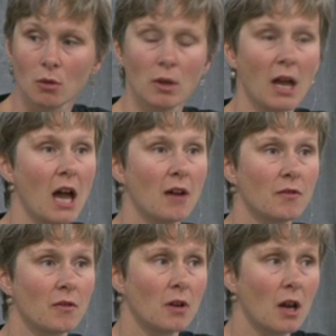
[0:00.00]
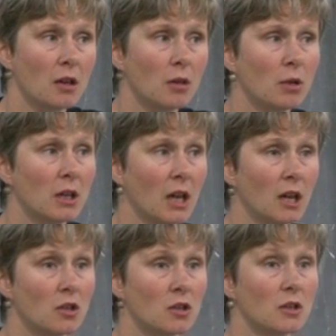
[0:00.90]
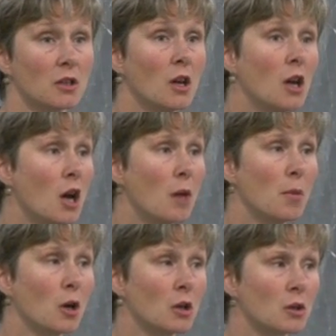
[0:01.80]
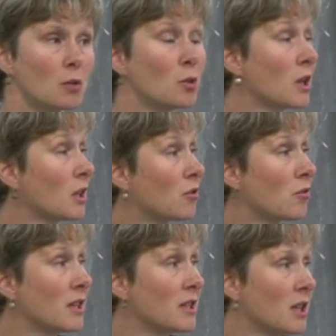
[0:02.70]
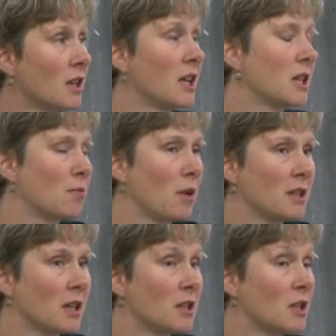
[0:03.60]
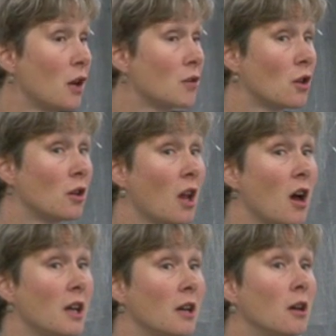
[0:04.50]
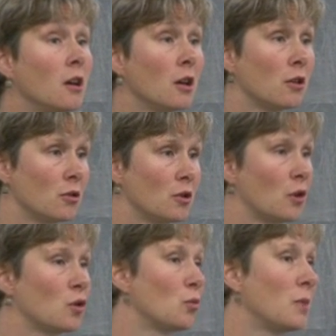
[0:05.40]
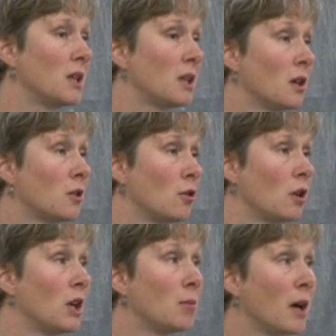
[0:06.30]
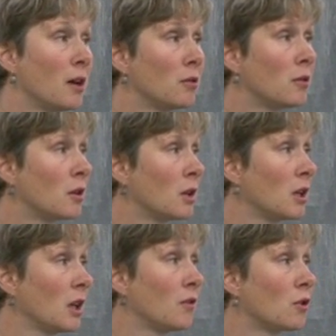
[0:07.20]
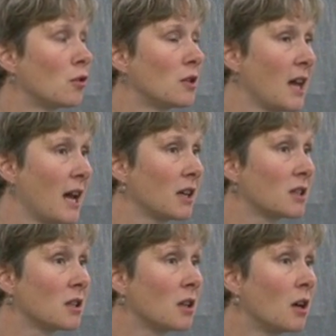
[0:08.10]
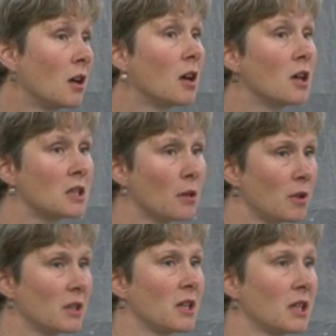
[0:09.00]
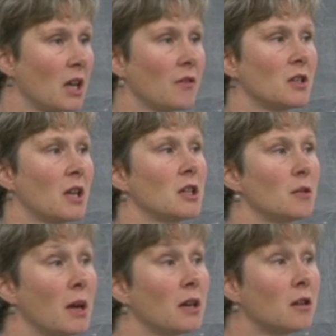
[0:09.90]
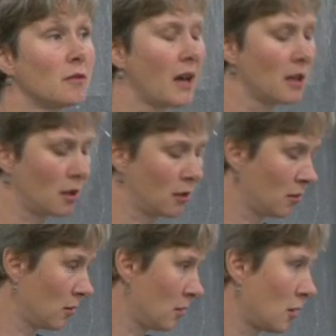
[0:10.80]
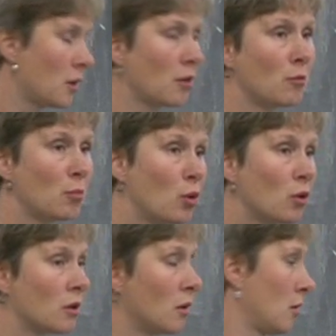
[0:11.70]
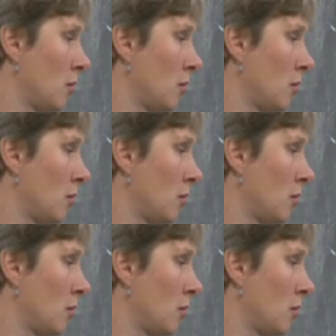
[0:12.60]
we have, our communications. And because we're increasingly expressing ourselves online, through social media, through email, even through text, some of these things have a sentimental value, and they're important.